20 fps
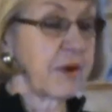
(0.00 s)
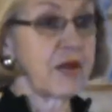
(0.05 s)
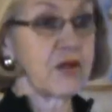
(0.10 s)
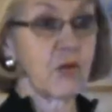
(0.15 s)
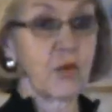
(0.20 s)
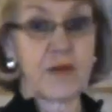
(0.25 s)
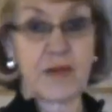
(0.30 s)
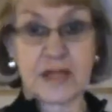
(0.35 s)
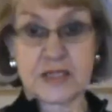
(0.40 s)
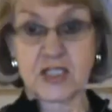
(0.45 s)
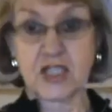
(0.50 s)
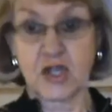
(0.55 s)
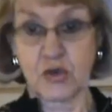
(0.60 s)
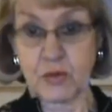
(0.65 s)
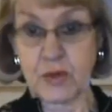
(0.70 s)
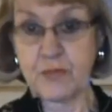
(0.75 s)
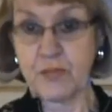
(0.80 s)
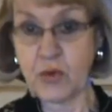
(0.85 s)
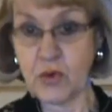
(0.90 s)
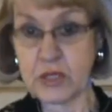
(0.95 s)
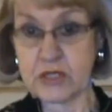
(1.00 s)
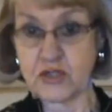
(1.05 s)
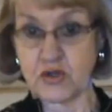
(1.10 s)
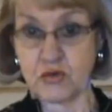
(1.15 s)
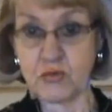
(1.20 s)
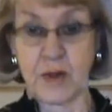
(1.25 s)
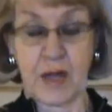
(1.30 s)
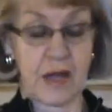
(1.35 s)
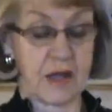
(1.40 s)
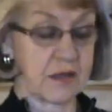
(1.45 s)
By the way, that's
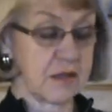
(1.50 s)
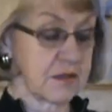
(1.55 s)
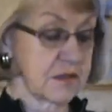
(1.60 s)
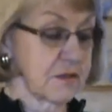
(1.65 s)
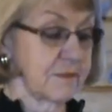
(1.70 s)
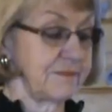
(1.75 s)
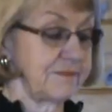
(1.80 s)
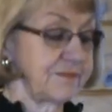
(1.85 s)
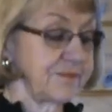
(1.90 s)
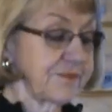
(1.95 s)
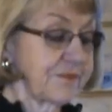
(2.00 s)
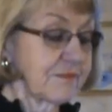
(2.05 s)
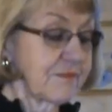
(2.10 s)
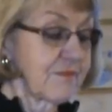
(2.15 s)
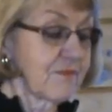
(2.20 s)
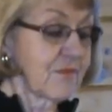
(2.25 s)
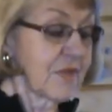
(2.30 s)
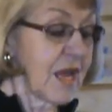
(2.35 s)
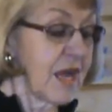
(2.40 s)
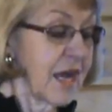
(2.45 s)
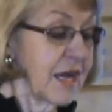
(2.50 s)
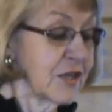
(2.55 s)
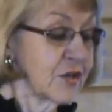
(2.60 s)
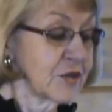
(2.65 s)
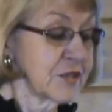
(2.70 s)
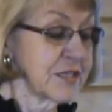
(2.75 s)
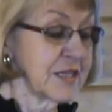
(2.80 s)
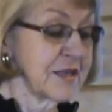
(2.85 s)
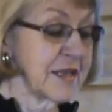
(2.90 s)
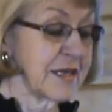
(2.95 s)
3.2 miles. I
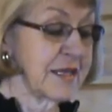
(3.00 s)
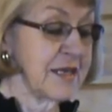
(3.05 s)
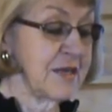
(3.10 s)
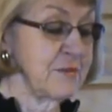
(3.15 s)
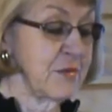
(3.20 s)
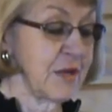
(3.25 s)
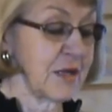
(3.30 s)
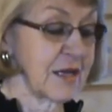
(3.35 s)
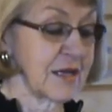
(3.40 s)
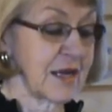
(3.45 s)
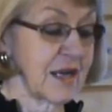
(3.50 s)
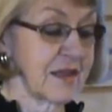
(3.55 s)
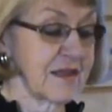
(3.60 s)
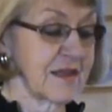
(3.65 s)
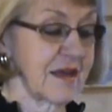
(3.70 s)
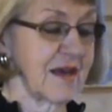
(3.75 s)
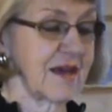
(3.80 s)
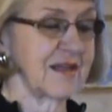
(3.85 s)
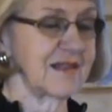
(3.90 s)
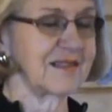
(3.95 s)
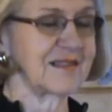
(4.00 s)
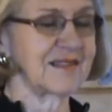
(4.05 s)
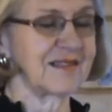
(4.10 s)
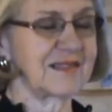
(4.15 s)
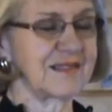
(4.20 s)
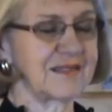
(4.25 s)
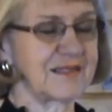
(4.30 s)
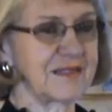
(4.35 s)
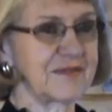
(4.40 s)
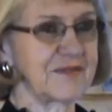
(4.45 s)
looked at the email and I thought,
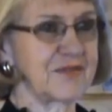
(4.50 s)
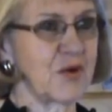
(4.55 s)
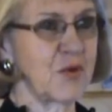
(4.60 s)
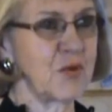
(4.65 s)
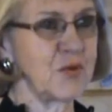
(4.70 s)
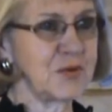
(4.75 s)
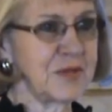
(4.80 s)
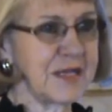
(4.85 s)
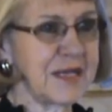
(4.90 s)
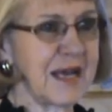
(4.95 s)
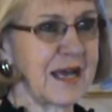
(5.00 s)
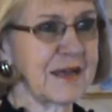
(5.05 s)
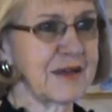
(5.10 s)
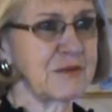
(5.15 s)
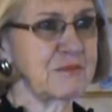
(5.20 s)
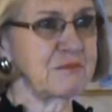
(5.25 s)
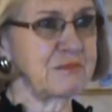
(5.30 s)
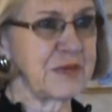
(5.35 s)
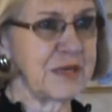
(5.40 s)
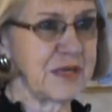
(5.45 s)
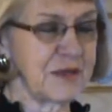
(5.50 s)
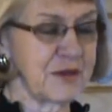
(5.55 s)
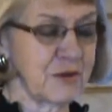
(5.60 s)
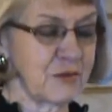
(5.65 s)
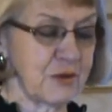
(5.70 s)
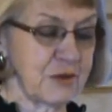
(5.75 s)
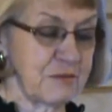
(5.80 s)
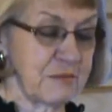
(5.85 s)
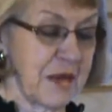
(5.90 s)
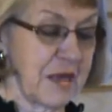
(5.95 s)
oh, if only I could be
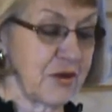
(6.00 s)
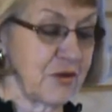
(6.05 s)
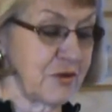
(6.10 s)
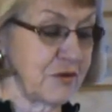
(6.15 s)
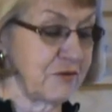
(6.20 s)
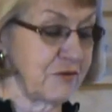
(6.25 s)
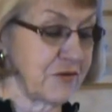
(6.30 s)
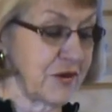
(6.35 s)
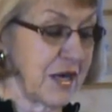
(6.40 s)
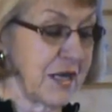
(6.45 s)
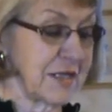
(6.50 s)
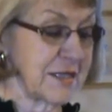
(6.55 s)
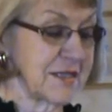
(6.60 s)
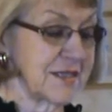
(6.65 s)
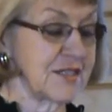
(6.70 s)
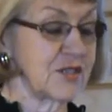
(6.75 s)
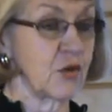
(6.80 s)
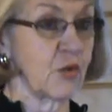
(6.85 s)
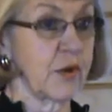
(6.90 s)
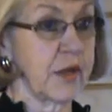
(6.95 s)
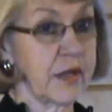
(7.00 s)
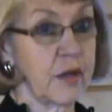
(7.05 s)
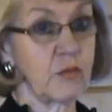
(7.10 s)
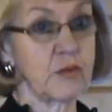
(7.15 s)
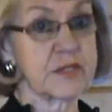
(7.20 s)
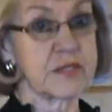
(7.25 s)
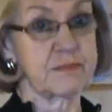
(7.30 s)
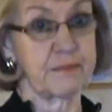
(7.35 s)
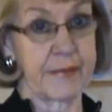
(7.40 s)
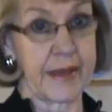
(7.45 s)
there with my good friends, knowing
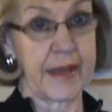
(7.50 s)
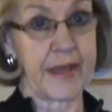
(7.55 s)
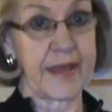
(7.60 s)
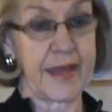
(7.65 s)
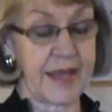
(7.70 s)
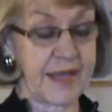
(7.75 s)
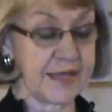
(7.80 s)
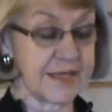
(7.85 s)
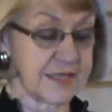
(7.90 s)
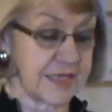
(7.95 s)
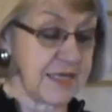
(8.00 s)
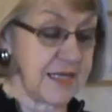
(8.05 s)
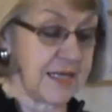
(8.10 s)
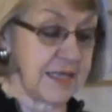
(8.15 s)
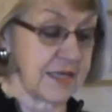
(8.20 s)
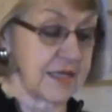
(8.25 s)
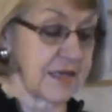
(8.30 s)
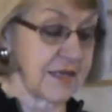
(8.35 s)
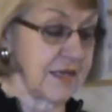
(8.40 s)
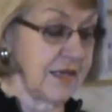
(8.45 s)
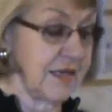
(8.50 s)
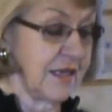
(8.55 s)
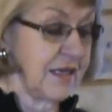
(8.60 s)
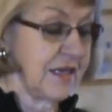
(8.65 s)
it was May 18th.